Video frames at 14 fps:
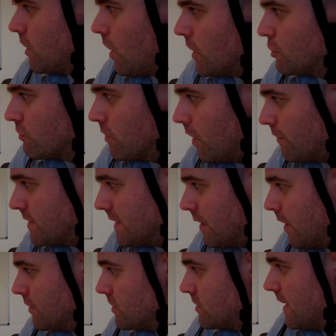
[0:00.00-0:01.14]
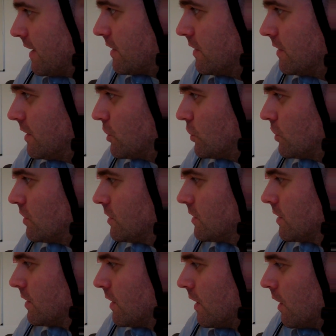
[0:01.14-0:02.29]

hydrogen half cell under standard conditions